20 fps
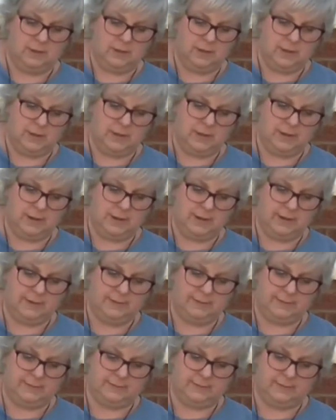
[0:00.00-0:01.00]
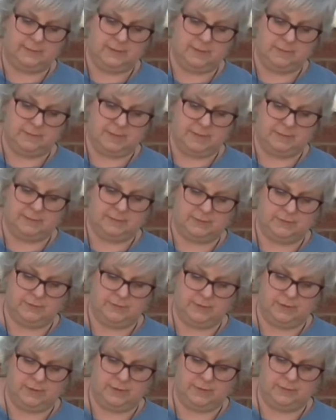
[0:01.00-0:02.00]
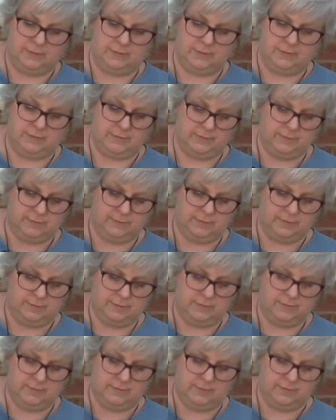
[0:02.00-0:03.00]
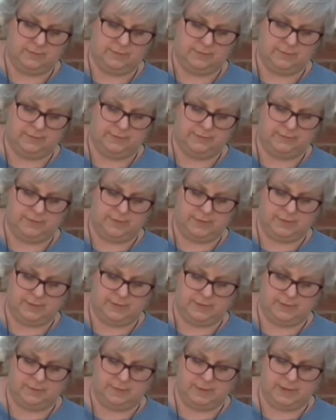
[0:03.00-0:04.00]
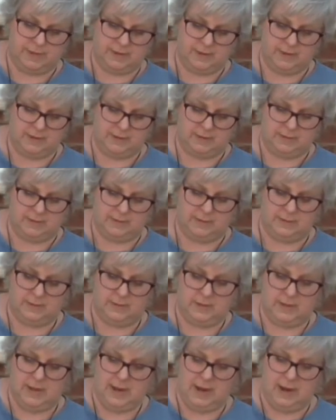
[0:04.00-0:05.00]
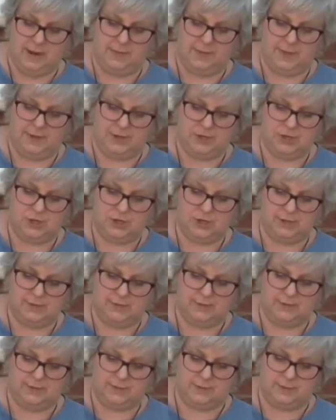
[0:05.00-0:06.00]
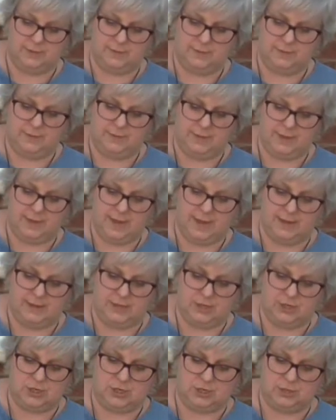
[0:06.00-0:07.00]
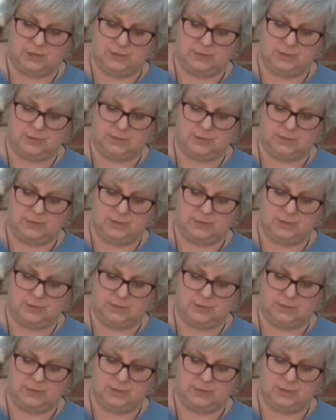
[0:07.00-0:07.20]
a nice amount of glue on the front and the back, and then just on the edge,